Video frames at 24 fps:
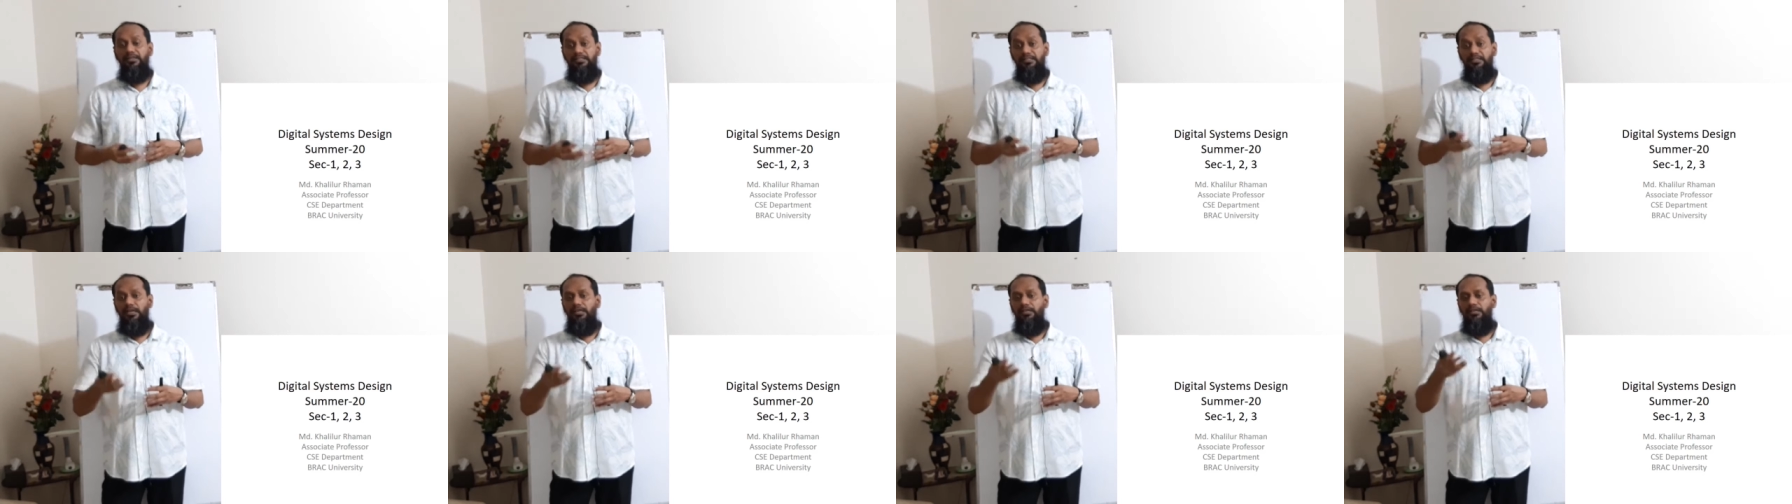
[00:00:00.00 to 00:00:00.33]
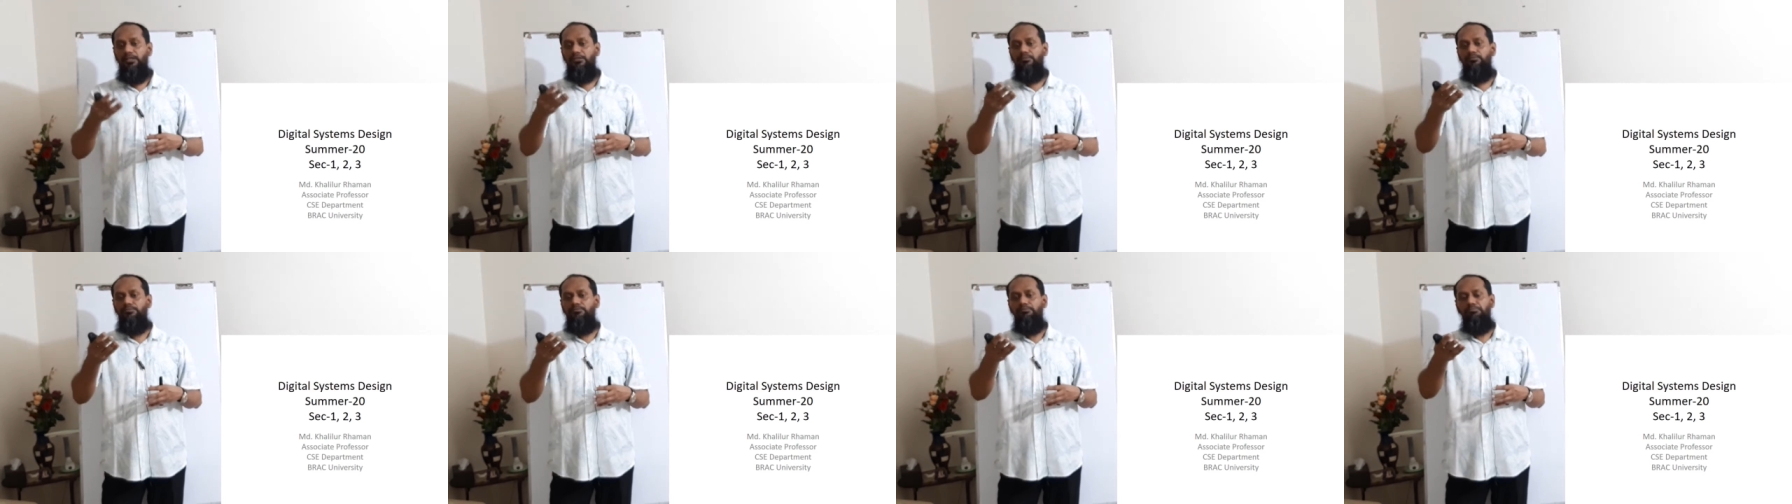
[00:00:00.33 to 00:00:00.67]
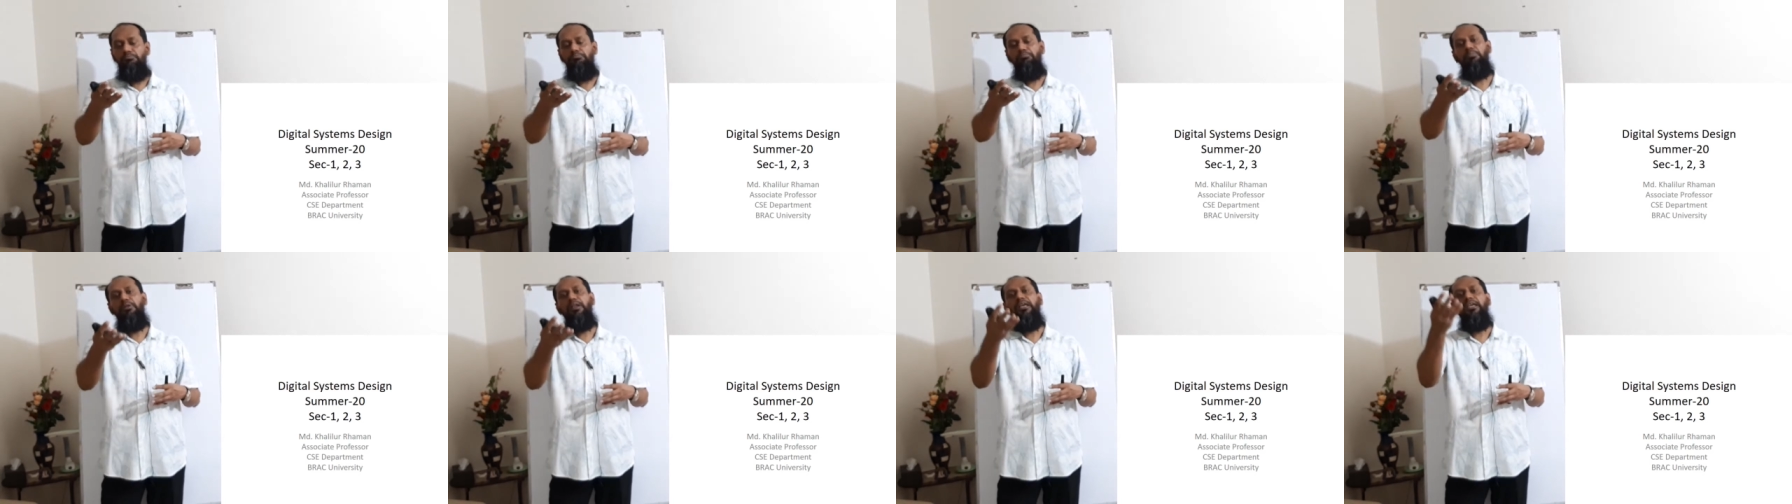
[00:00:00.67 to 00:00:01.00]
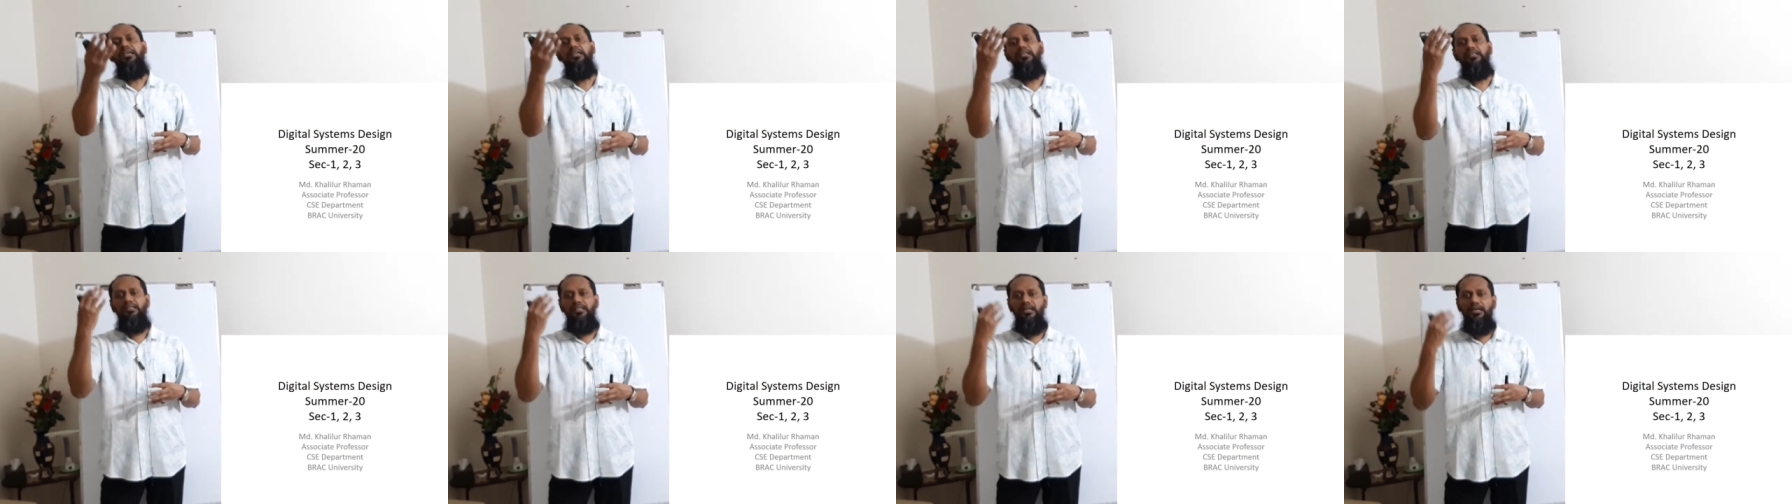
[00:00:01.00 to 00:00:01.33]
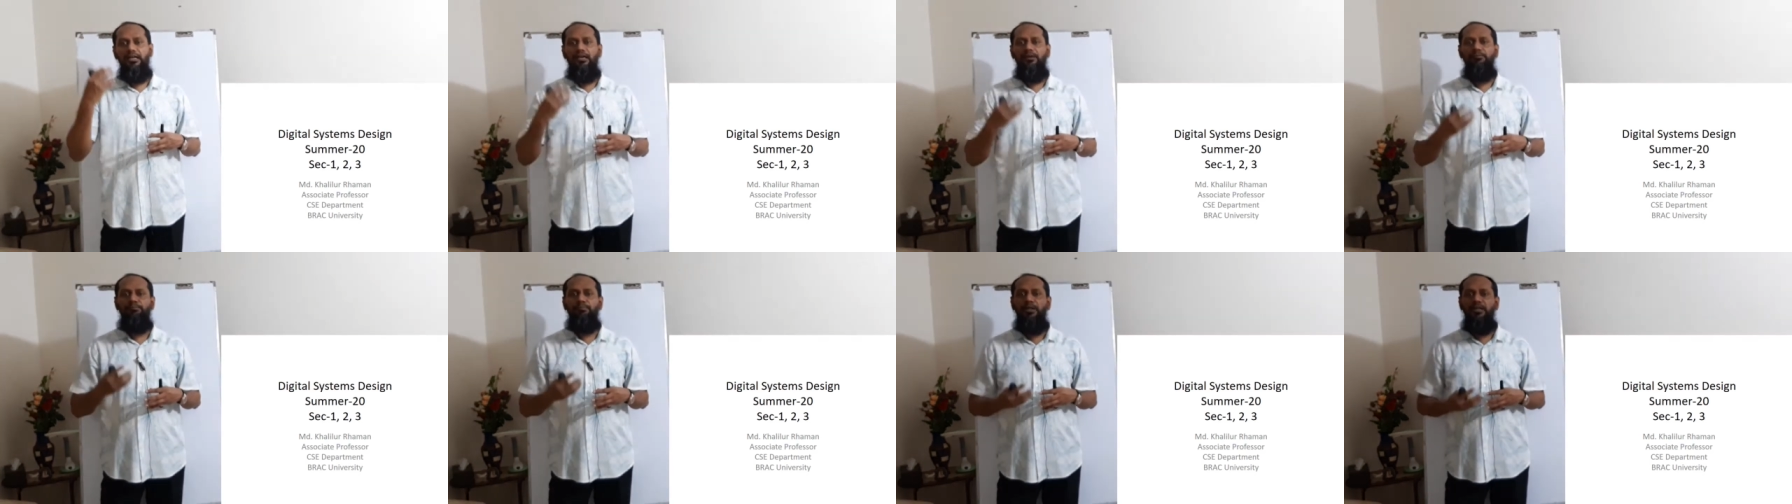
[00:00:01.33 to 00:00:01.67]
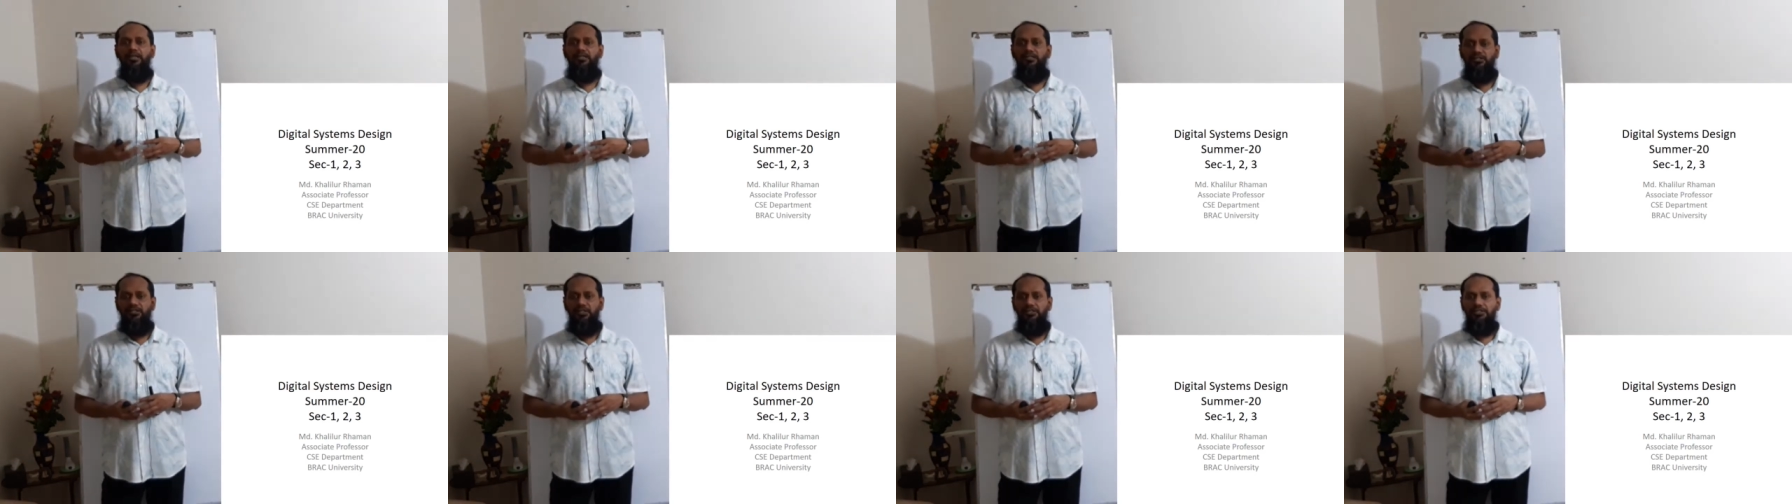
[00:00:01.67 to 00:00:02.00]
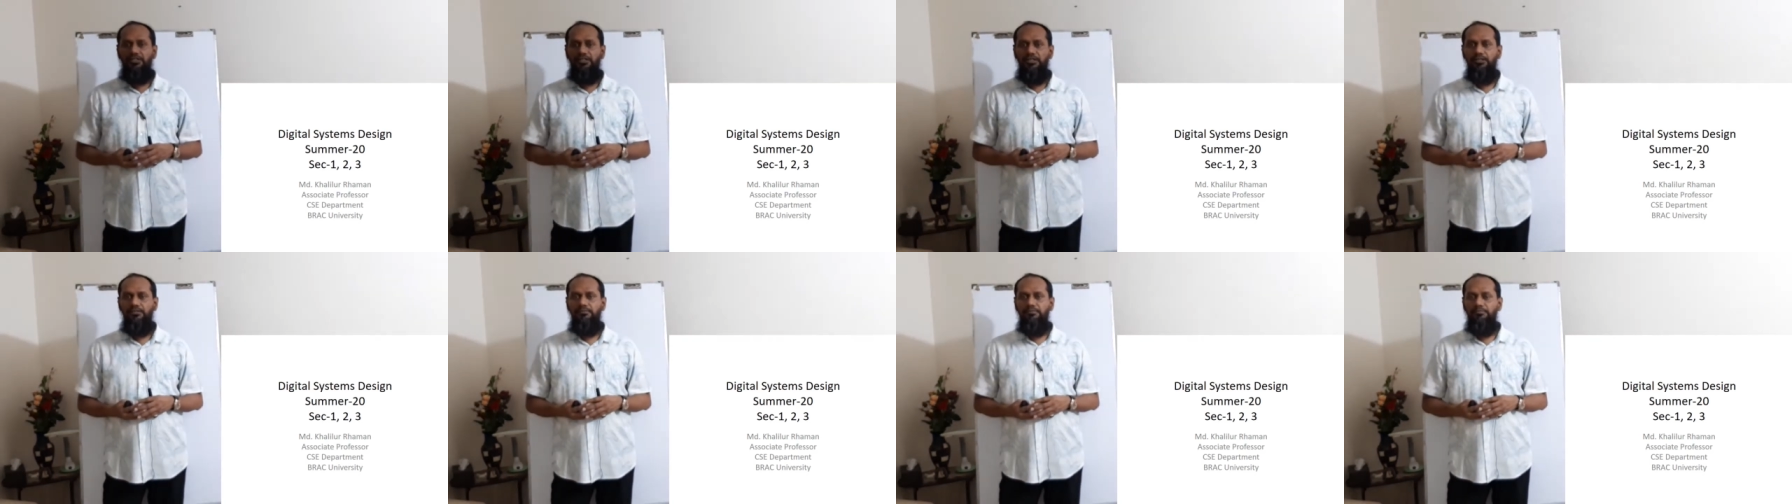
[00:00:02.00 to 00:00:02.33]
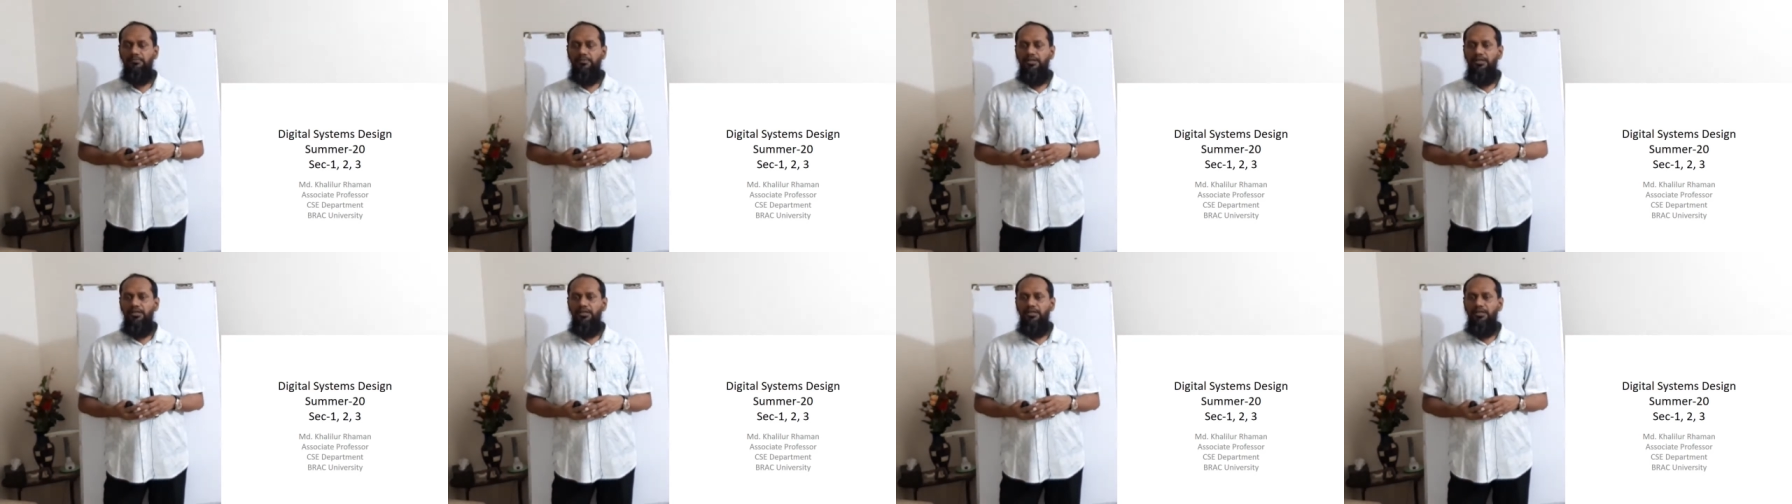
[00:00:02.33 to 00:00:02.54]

son is playing the PlayStation,